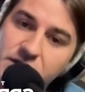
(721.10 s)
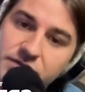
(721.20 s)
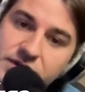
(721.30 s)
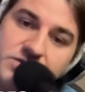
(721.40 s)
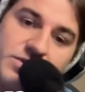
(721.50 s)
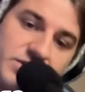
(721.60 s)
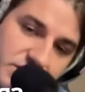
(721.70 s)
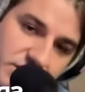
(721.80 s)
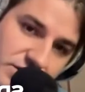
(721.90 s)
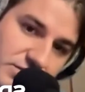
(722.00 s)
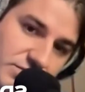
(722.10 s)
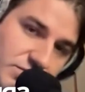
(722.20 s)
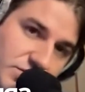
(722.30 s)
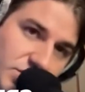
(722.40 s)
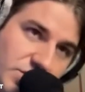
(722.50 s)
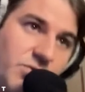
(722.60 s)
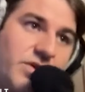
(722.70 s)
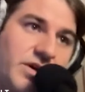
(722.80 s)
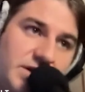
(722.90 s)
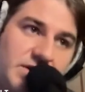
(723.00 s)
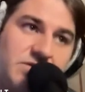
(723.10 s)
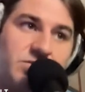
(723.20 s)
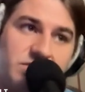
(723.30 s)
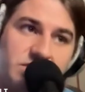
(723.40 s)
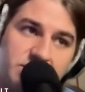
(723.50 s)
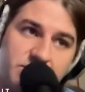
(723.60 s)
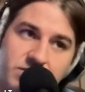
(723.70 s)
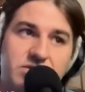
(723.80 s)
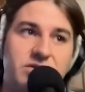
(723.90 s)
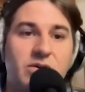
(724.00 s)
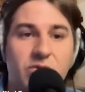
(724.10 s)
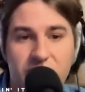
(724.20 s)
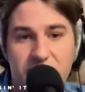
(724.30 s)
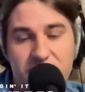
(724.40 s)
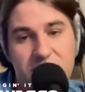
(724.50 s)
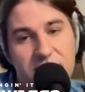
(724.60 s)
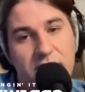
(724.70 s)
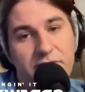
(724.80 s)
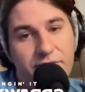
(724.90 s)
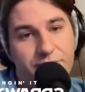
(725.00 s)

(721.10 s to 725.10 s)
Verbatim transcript: that's when I started doing more like dance music, DJ oriented stuff.